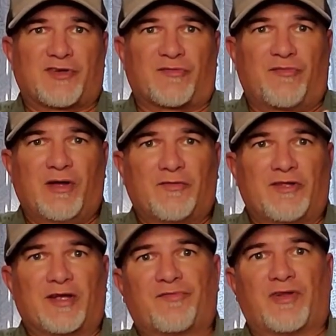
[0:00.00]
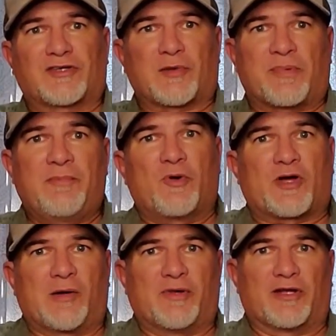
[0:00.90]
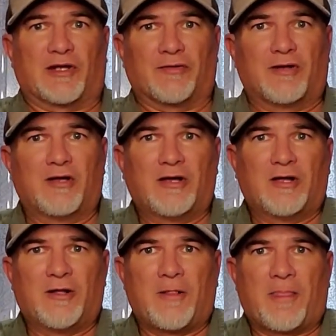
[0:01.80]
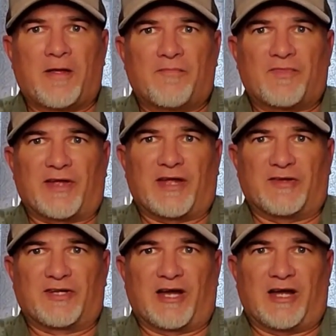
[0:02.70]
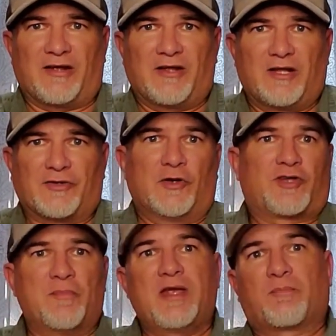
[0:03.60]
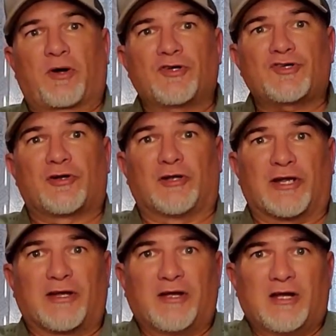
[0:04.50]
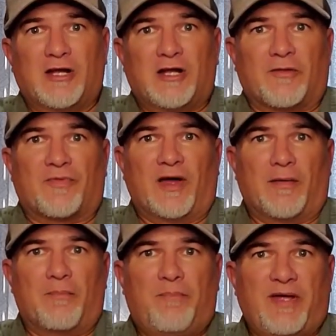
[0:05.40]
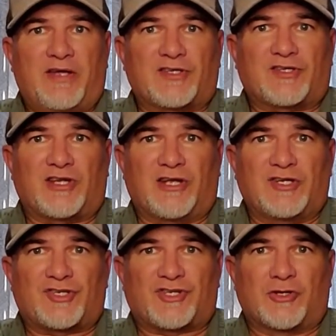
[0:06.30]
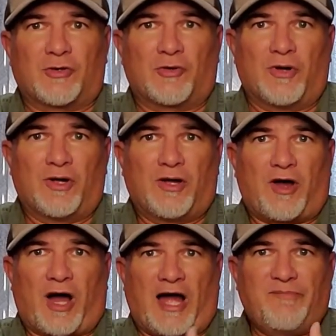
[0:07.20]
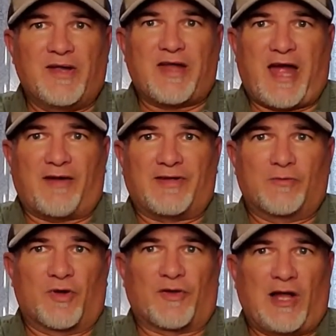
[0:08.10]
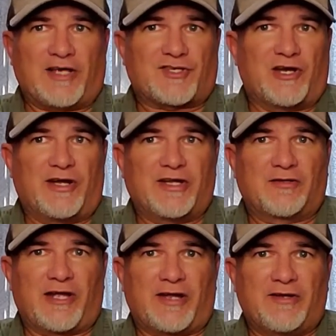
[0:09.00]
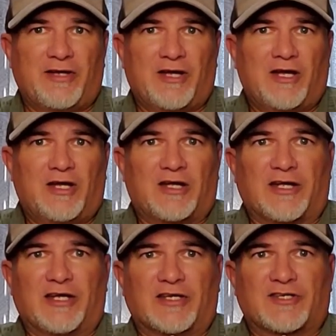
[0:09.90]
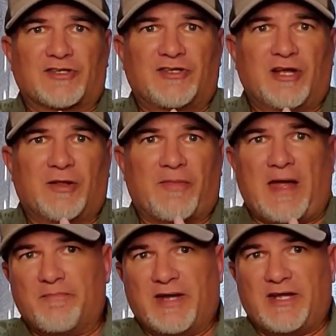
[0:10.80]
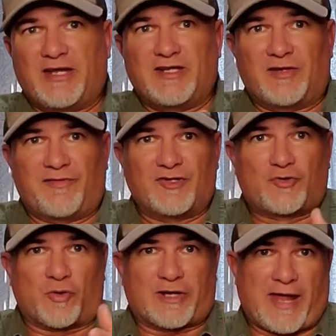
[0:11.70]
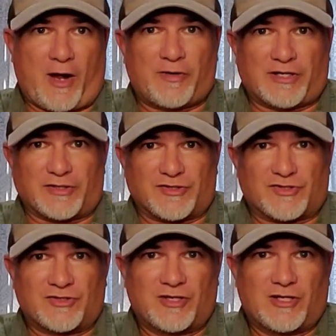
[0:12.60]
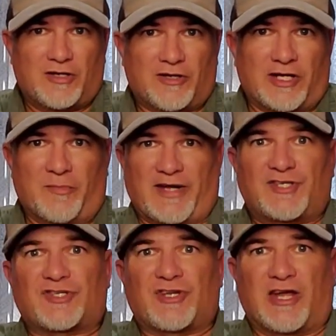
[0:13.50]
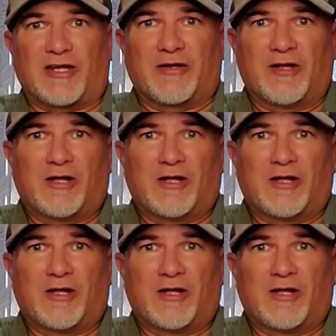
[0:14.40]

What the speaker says: of the influx of people coming in. And, to me personally, the biggest issue I've been having with loss of hunting land is that many individual counties in my state